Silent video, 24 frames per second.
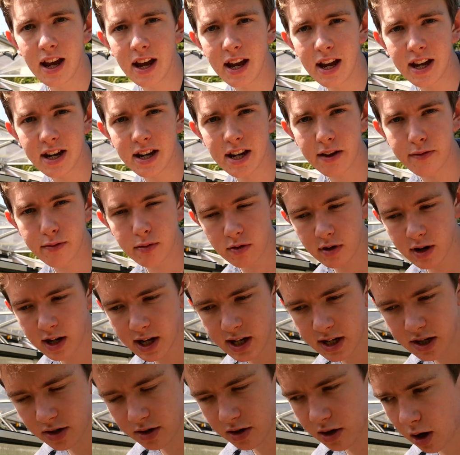it never really
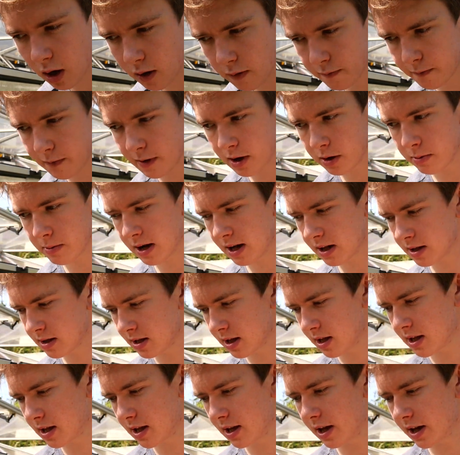took off very well,
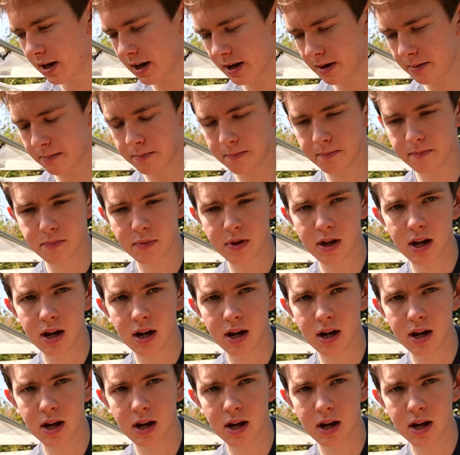and